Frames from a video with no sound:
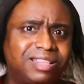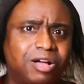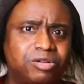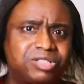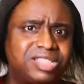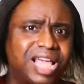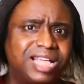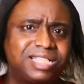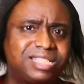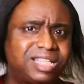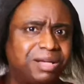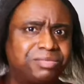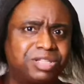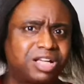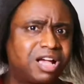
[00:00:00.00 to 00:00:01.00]
Those dates
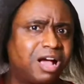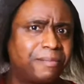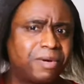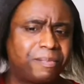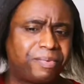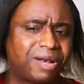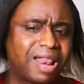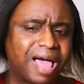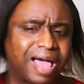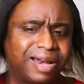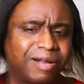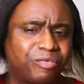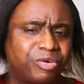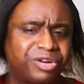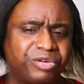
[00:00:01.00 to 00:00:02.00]
seem to come up a lot.
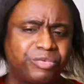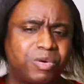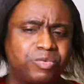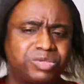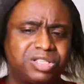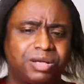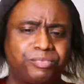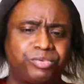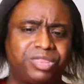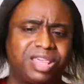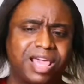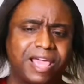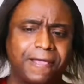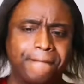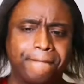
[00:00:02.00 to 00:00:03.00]
I wonder what was up with
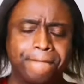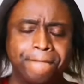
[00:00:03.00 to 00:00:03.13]
that.